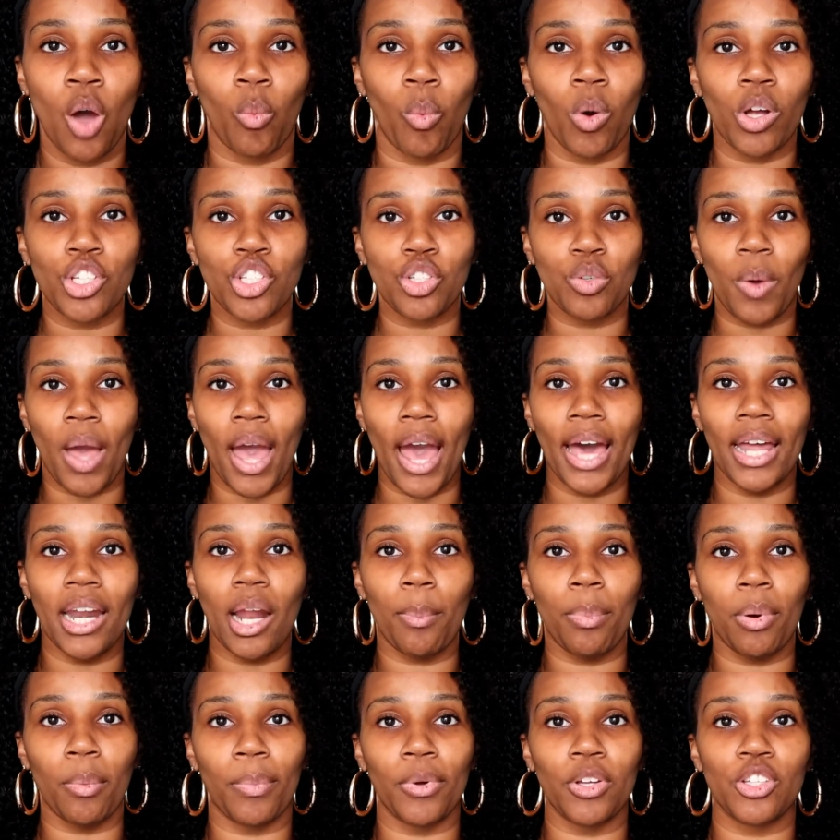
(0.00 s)
Once you add
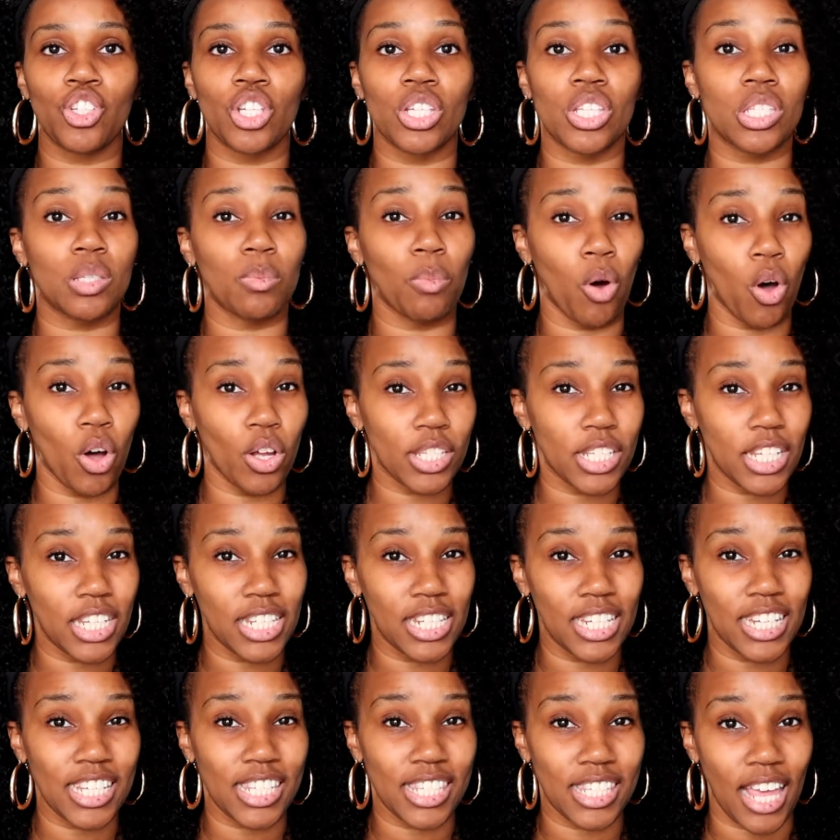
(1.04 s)
up a bunch of small
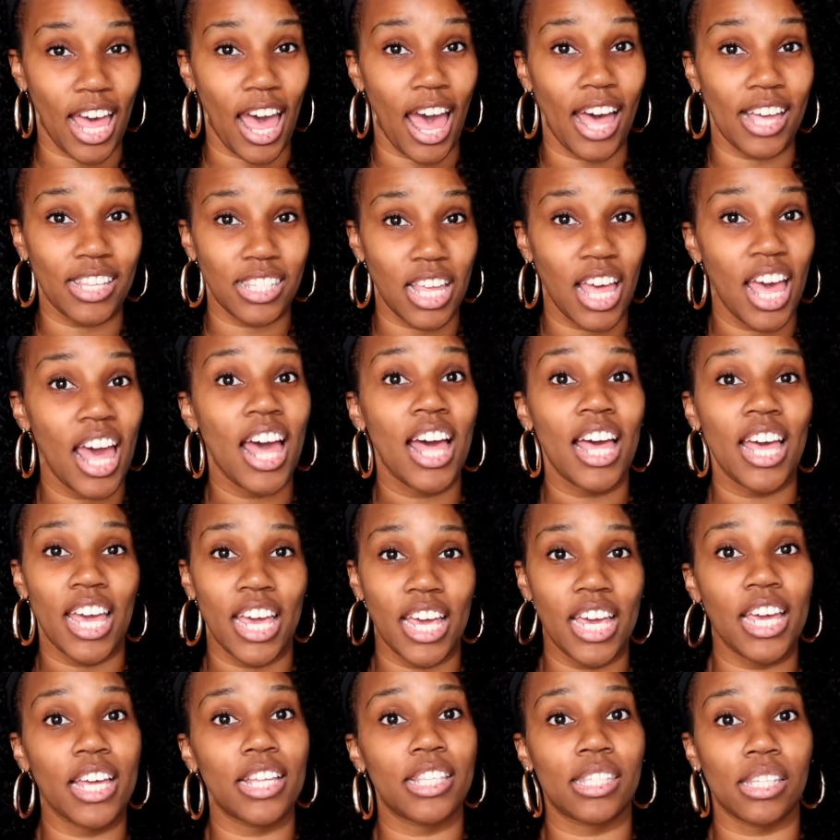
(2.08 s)
tedious tasks,
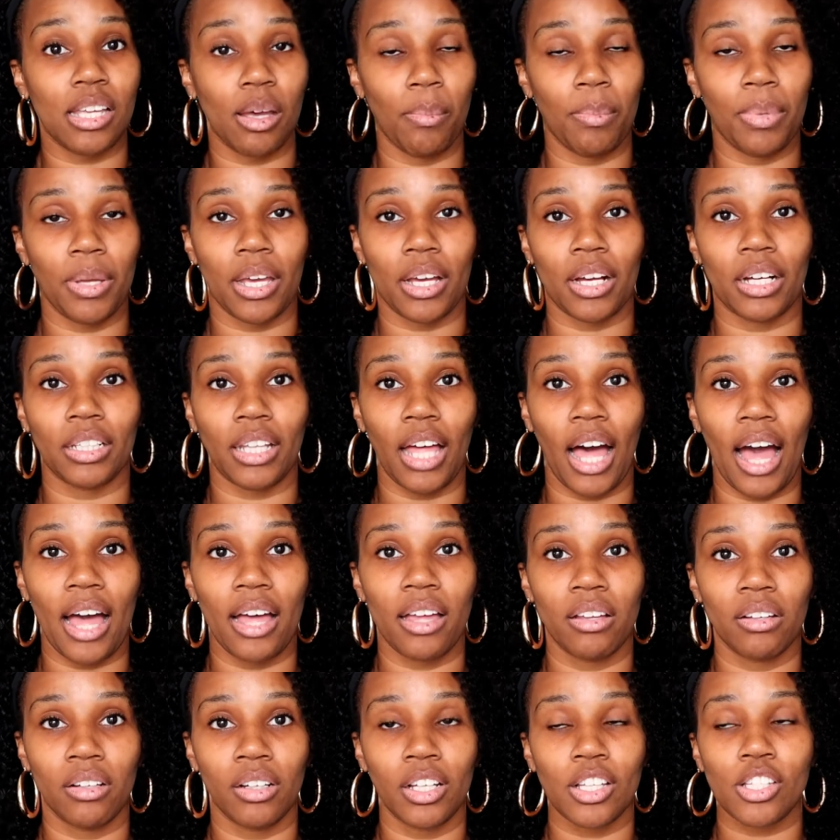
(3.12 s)
it ends up being a
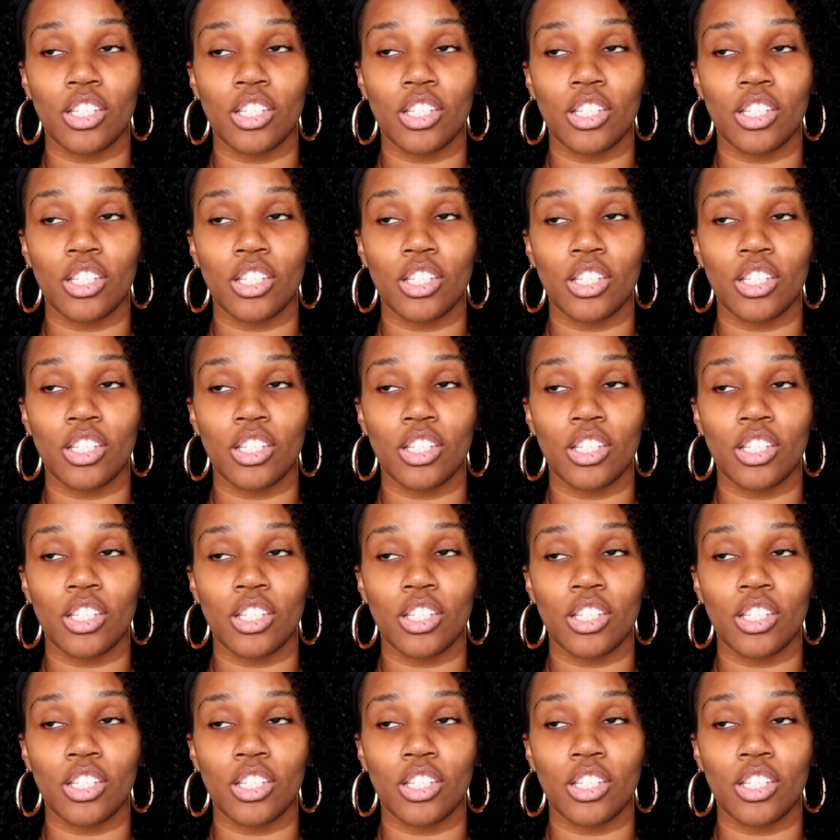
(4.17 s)
lot.